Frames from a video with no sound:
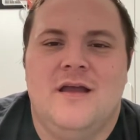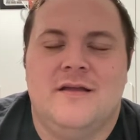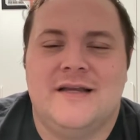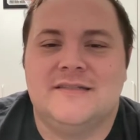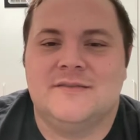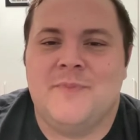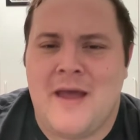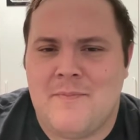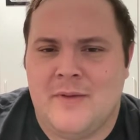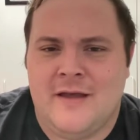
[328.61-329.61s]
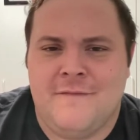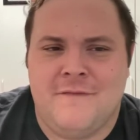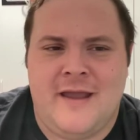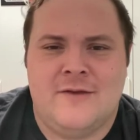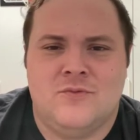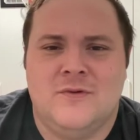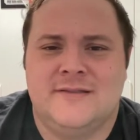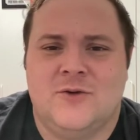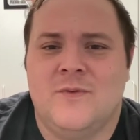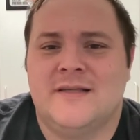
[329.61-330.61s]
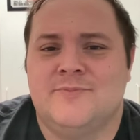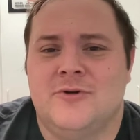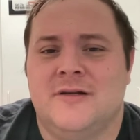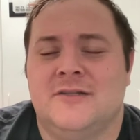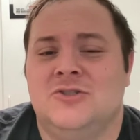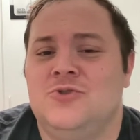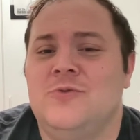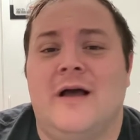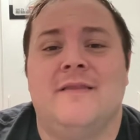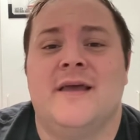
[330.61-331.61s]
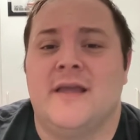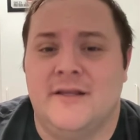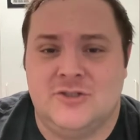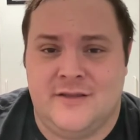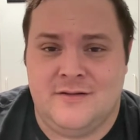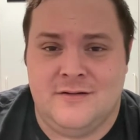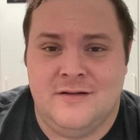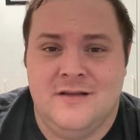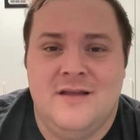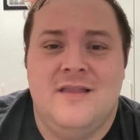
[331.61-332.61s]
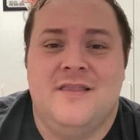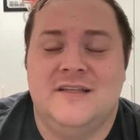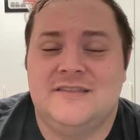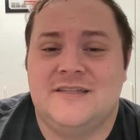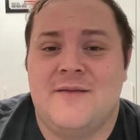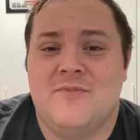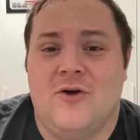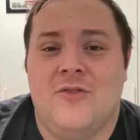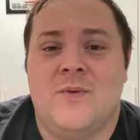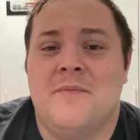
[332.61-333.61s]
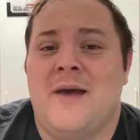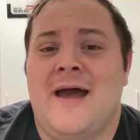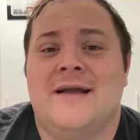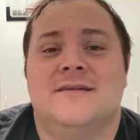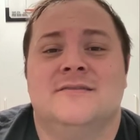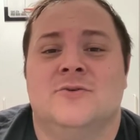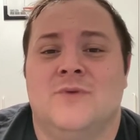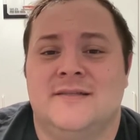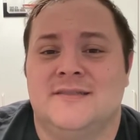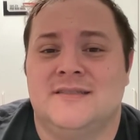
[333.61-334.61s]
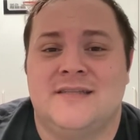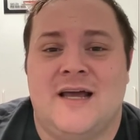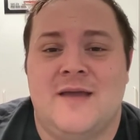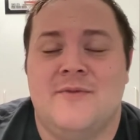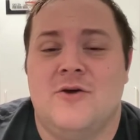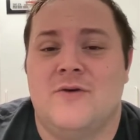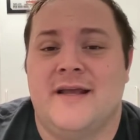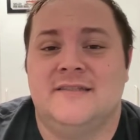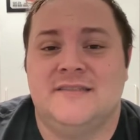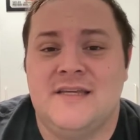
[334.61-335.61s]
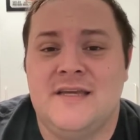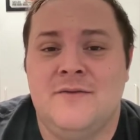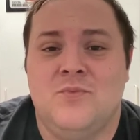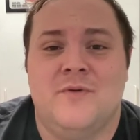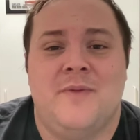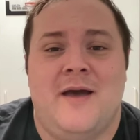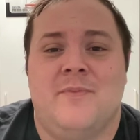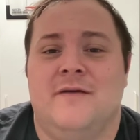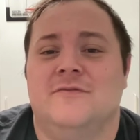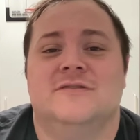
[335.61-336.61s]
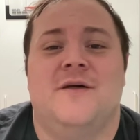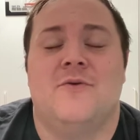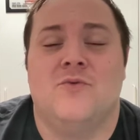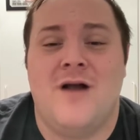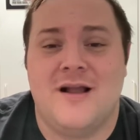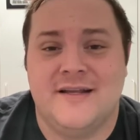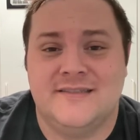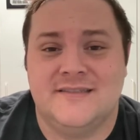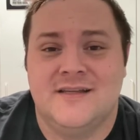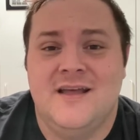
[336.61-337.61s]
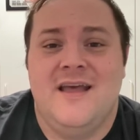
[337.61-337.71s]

That is, PatBev and Russell Westbrook do not like each other. This stems all the way back to Russ's time in OKC when PatBev was on the Rockets.